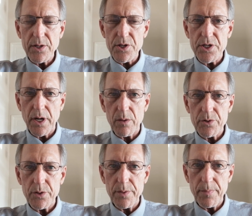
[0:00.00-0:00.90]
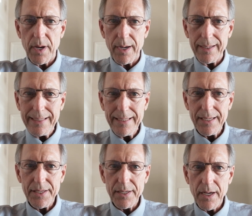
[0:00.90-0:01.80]
I just talked to him a
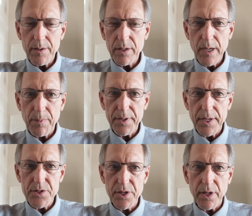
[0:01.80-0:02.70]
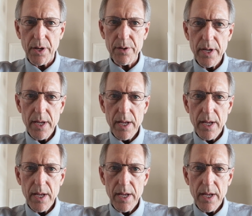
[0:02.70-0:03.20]
couple of days ago,